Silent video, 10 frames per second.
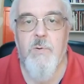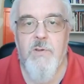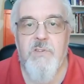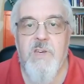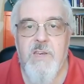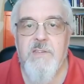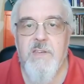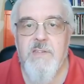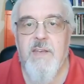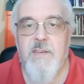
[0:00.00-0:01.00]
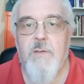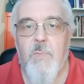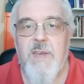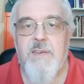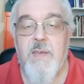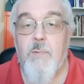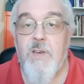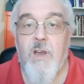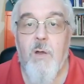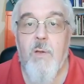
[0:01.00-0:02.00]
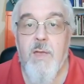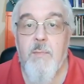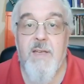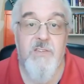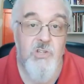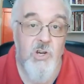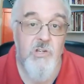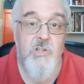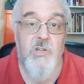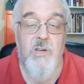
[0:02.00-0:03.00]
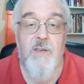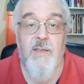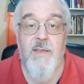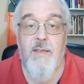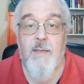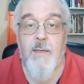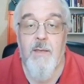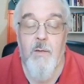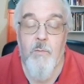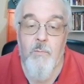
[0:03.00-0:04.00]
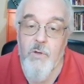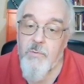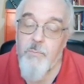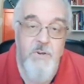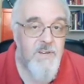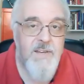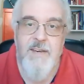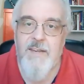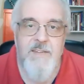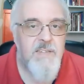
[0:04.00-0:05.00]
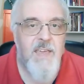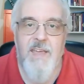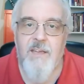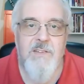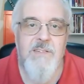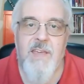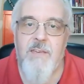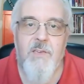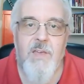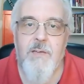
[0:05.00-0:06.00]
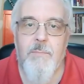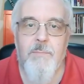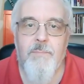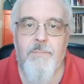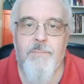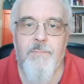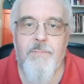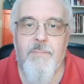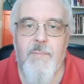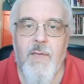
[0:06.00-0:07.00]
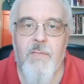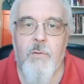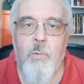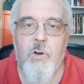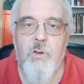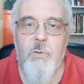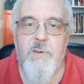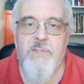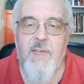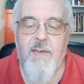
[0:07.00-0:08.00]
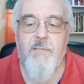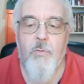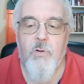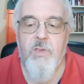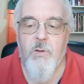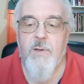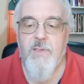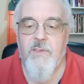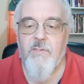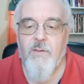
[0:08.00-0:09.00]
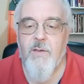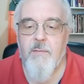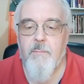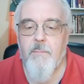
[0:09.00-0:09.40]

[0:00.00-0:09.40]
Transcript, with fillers: with Jesus and to meet him and know him as judge, but particularly as King and Saviour, and the one who is there for you at this time.